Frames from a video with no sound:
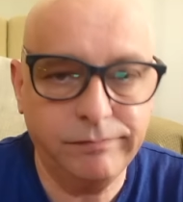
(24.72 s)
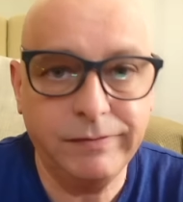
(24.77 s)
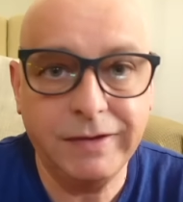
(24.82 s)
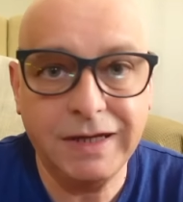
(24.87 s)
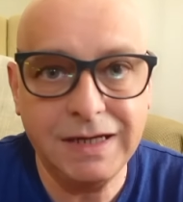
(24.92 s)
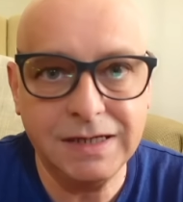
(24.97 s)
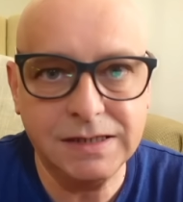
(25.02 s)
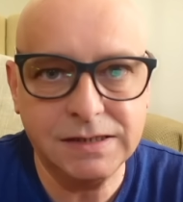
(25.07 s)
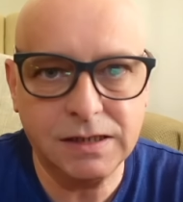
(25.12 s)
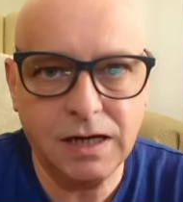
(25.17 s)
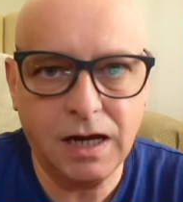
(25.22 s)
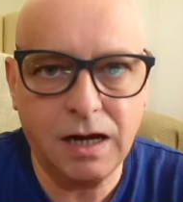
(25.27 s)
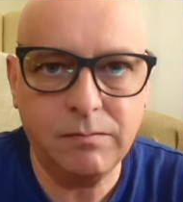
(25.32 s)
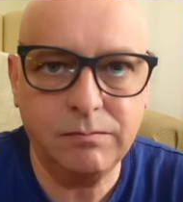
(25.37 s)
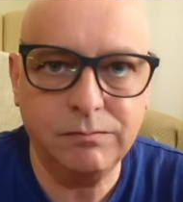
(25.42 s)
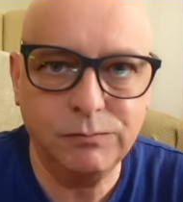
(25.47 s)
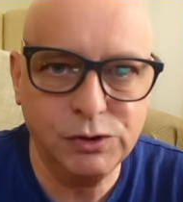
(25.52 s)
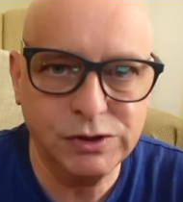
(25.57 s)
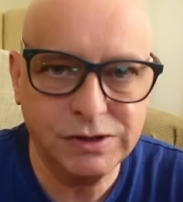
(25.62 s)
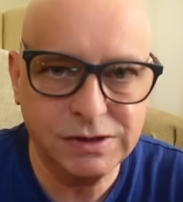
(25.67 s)

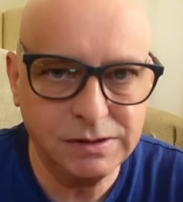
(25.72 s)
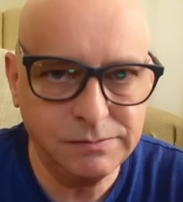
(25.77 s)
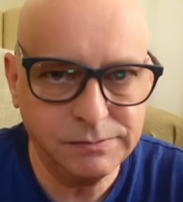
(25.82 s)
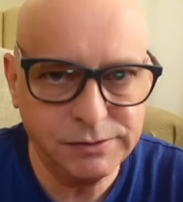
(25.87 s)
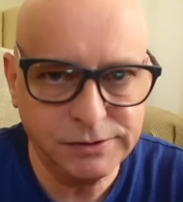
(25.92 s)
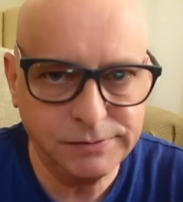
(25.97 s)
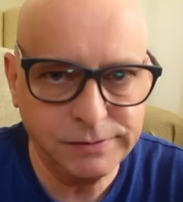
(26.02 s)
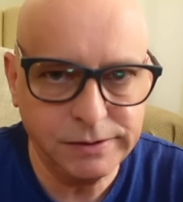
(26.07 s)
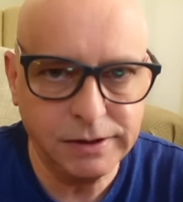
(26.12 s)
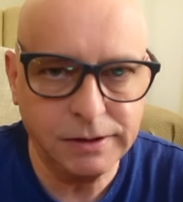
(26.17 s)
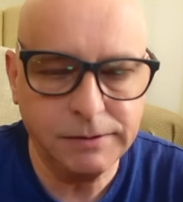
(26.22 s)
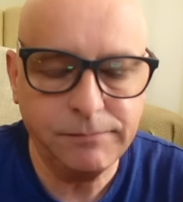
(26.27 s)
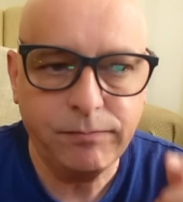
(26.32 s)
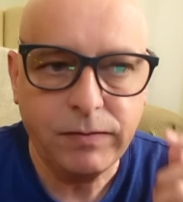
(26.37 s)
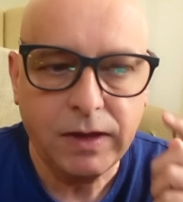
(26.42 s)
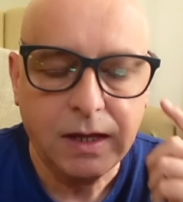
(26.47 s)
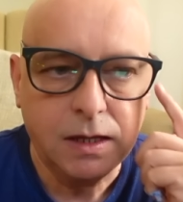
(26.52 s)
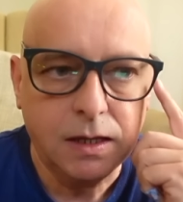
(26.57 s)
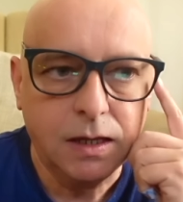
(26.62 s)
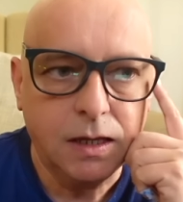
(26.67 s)
Islam, Muslims, you know.
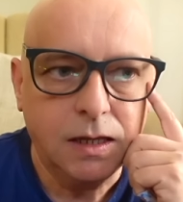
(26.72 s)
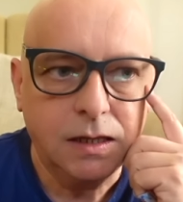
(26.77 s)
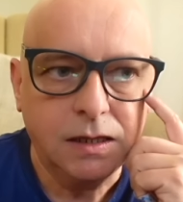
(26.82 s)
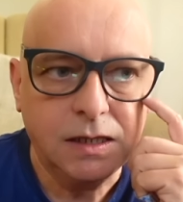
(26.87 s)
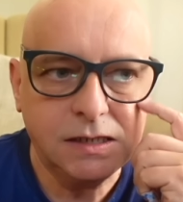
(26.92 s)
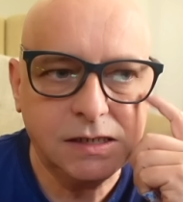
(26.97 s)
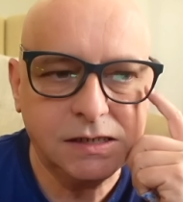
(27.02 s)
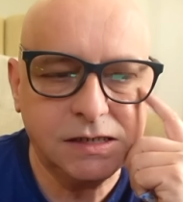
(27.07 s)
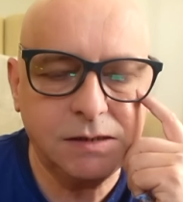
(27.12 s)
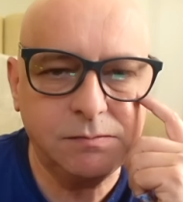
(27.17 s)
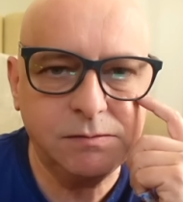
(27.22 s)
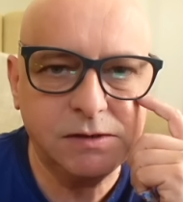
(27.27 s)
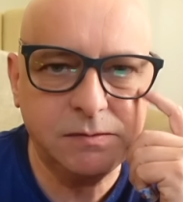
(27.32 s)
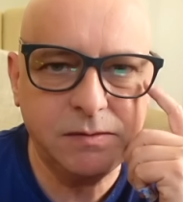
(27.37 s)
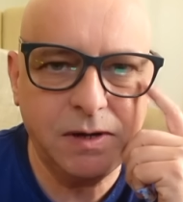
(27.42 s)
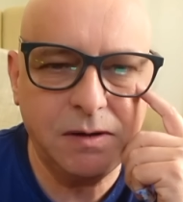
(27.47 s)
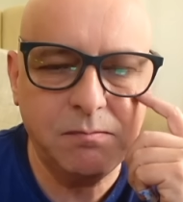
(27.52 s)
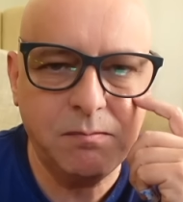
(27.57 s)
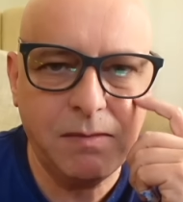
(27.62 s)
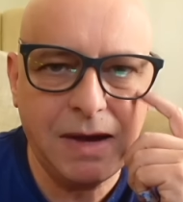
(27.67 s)
There just seems to
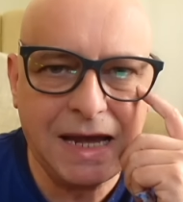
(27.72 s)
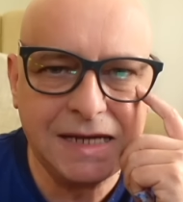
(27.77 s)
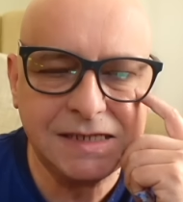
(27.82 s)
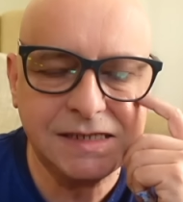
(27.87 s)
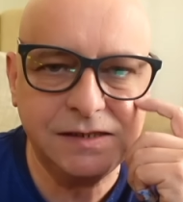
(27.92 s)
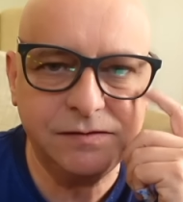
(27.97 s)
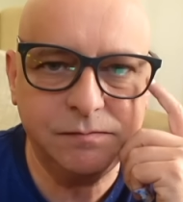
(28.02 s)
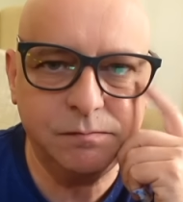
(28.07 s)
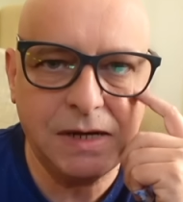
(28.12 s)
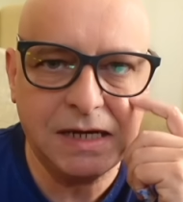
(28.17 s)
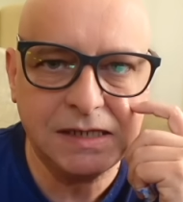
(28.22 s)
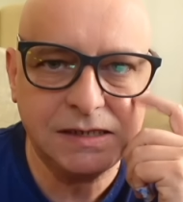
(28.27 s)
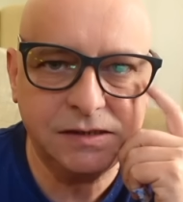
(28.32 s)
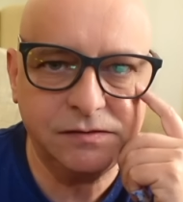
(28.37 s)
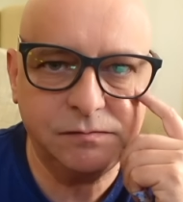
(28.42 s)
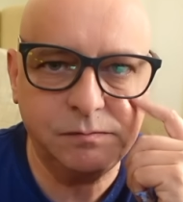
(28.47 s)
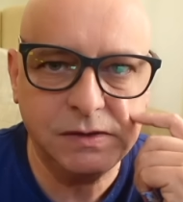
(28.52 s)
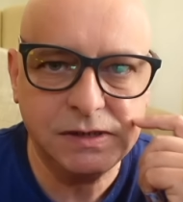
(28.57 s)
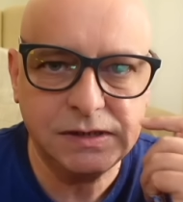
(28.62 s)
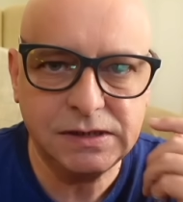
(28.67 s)
be a massive,
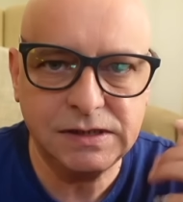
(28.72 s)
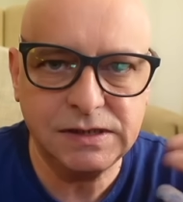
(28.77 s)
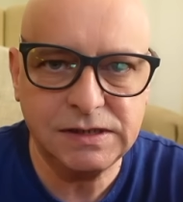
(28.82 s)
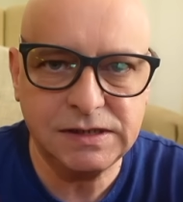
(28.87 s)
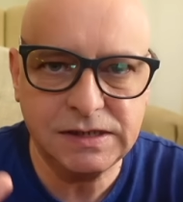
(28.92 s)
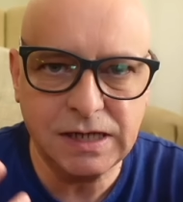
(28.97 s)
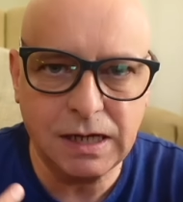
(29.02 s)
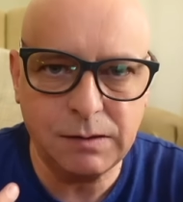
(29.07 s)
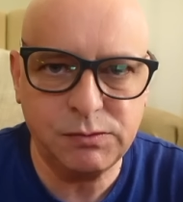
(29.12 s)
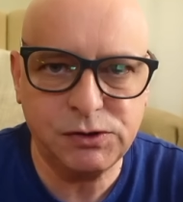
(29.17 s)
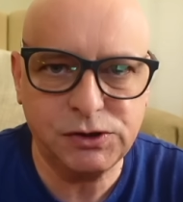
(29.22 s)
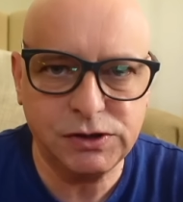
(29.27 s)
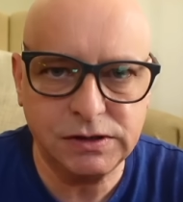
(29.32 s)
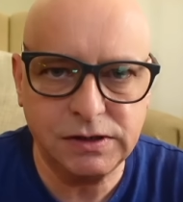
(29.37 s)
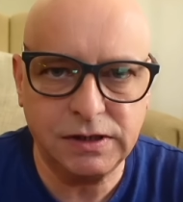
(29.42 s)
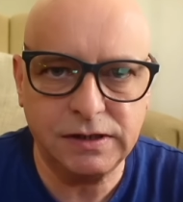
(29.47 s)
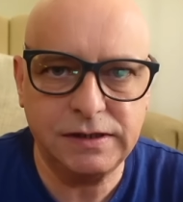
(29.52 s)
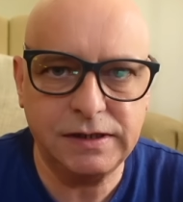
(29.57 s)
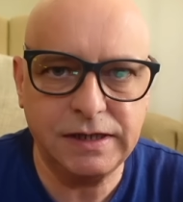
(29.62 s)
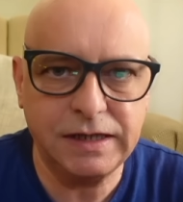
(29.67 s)
massive misconception,
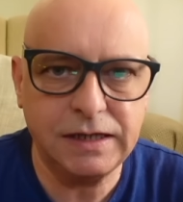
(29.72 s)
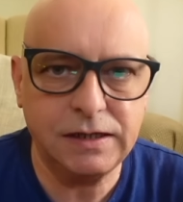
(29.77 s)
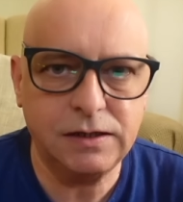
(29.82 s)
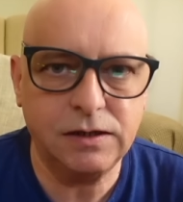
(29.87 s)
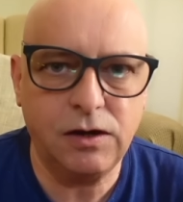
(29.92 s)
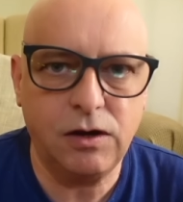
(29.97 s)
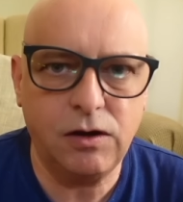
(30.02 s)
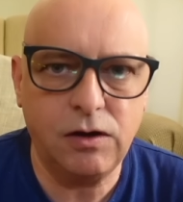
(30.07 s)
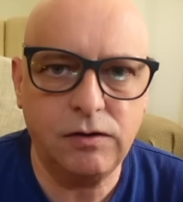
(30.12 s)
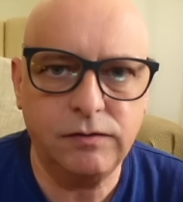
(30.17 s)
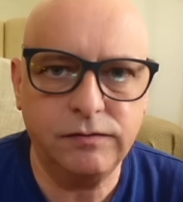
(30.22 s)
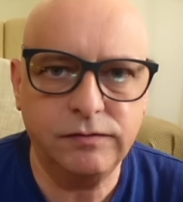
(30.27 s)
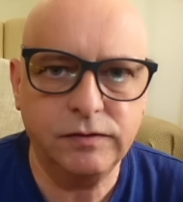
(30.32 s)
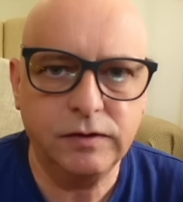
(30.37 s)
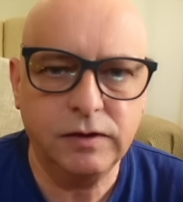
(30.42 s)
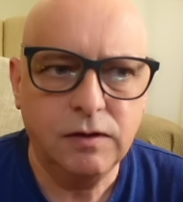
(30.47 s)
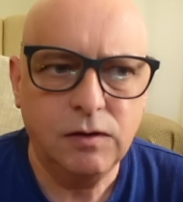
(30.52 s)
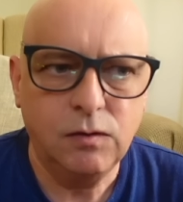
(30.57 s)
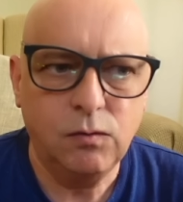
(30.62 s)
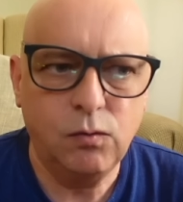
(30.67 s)
I think, of
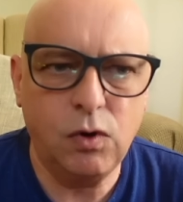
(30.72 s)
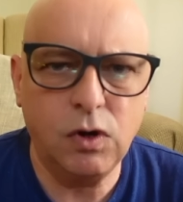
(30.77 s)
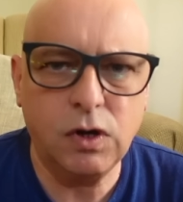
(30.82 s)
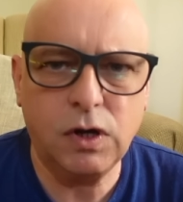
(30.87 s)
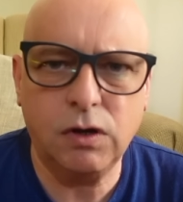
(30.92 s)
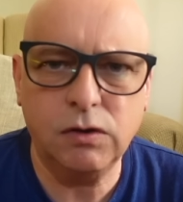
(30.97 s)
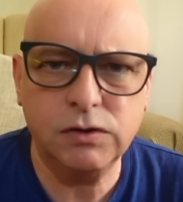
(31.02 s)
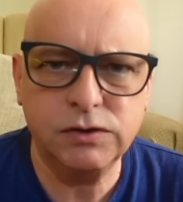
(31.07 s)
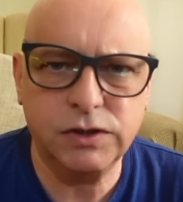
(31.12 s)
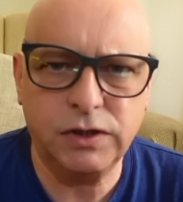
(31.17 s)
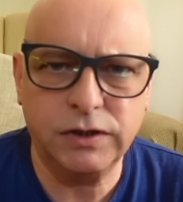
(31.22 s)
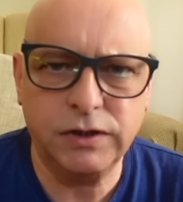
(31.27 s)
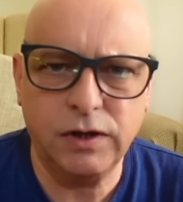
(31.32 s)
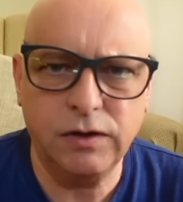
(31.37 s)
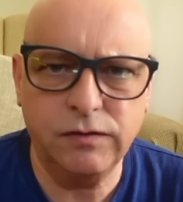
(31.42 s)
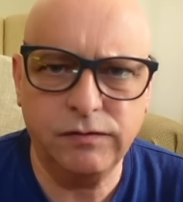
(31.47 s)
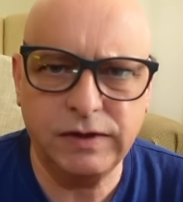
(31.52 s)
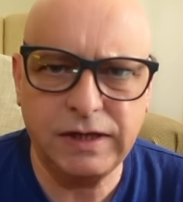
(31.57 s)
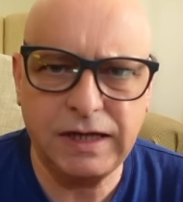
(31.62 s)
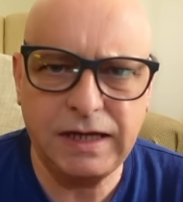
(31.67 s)
what goes on
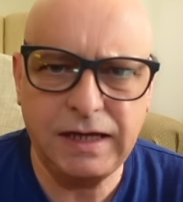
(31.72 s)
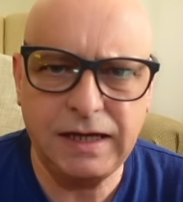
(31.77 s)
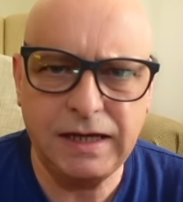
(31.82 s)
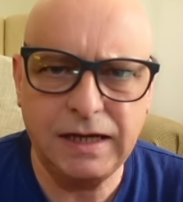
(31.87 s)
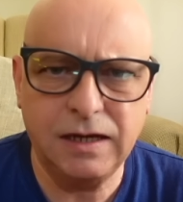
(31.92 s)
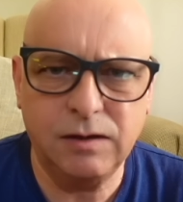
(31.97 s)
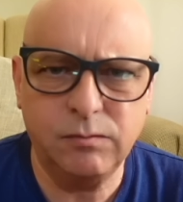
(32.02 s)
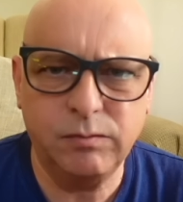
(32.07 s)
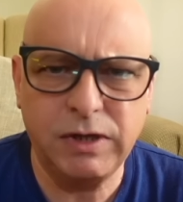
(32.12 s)
over here.